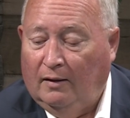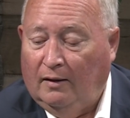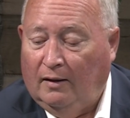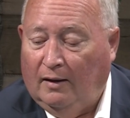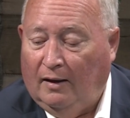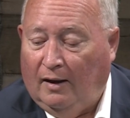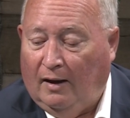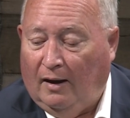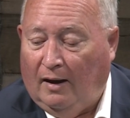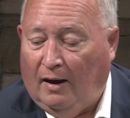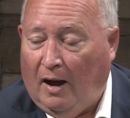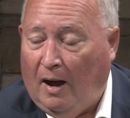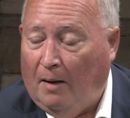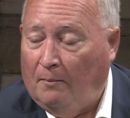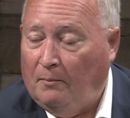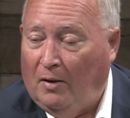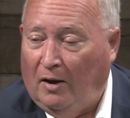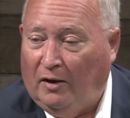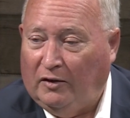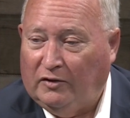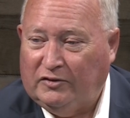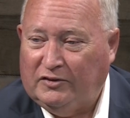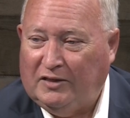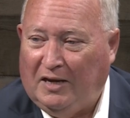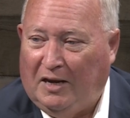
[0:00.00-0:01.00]
I'm
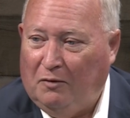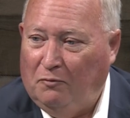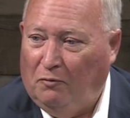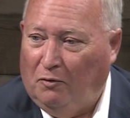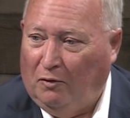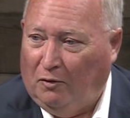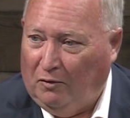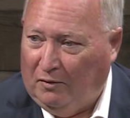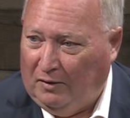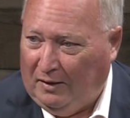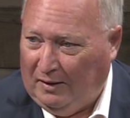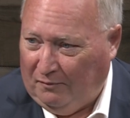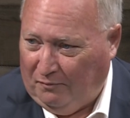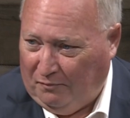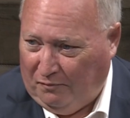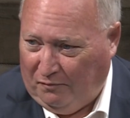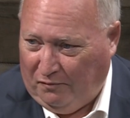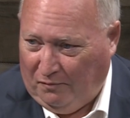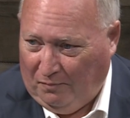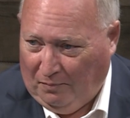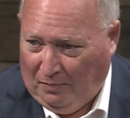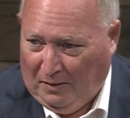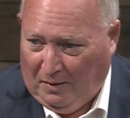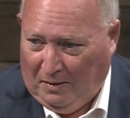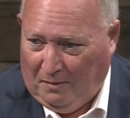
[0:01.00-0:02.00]
not saying we're going
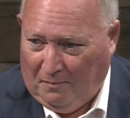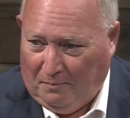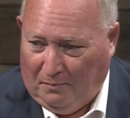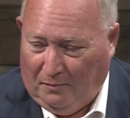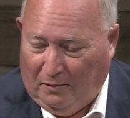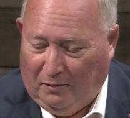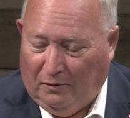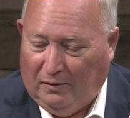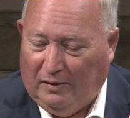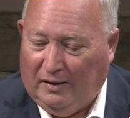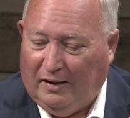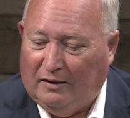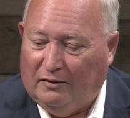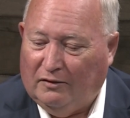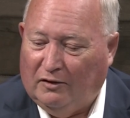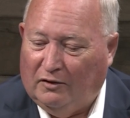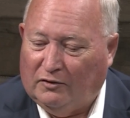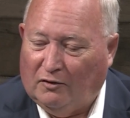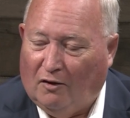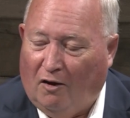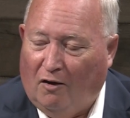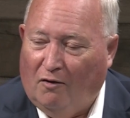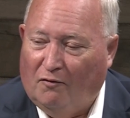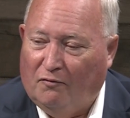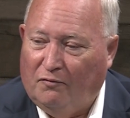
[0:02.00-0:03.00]
to get this
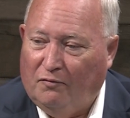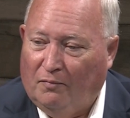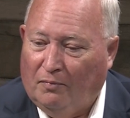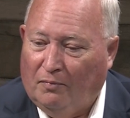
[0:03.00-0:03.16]
all